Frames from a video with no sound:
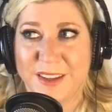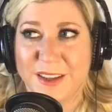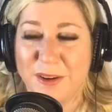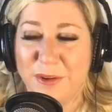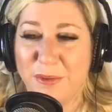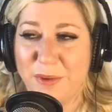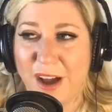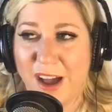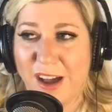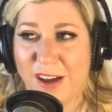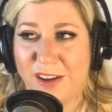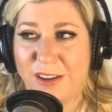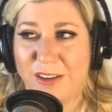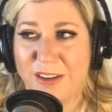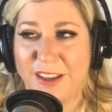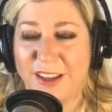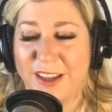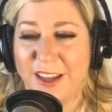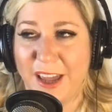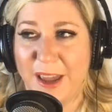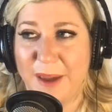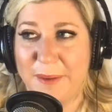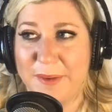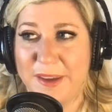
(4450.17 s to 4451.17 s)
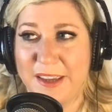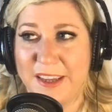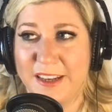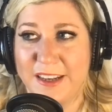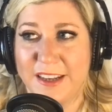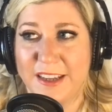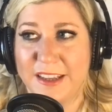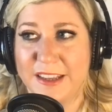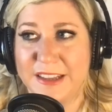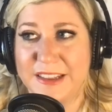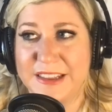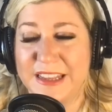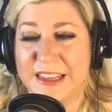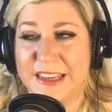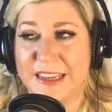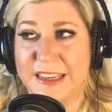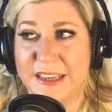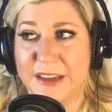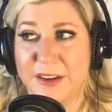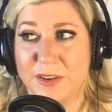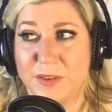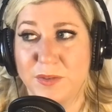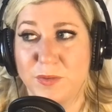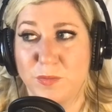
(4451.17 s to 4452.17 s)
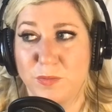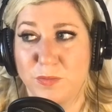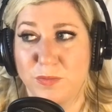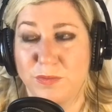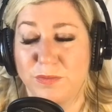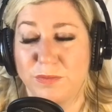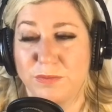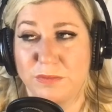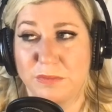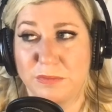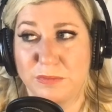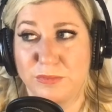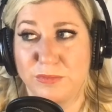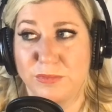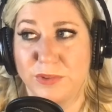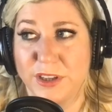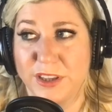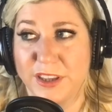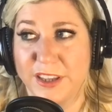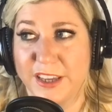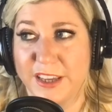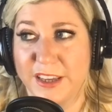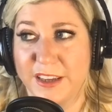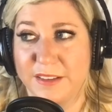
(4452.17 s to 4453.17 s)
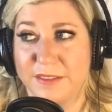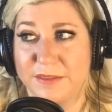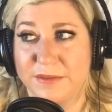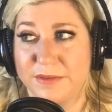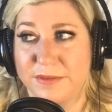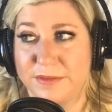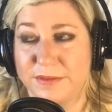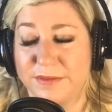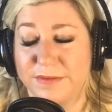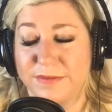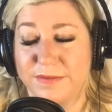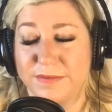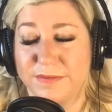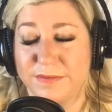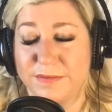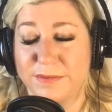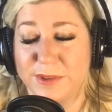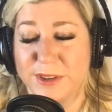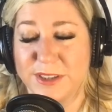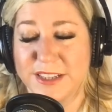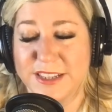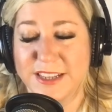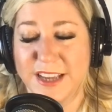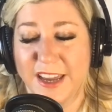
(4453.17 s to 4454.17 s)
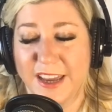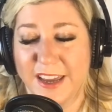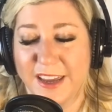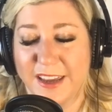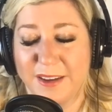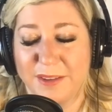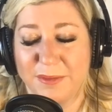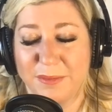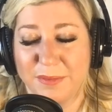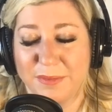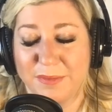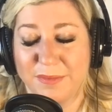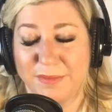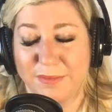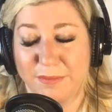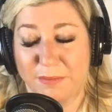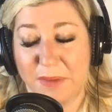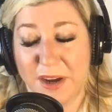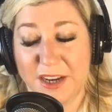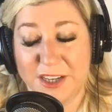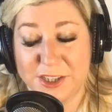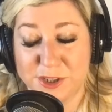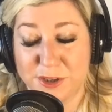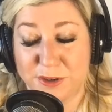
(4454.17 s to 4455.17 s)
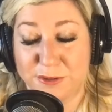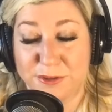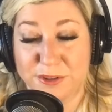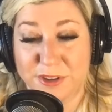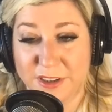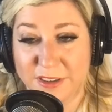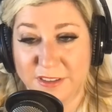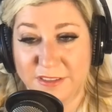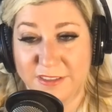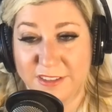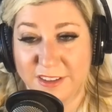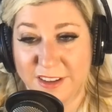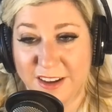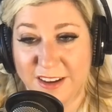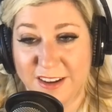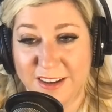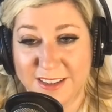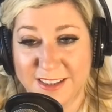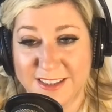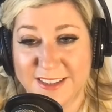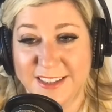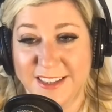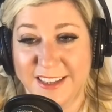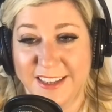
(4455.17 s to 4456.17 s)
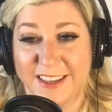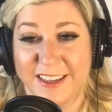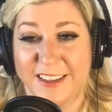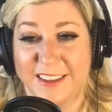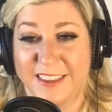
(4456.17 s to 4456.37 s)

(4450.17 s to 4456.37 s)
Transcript: Well, I mean, it's like I really would say my children, honestly.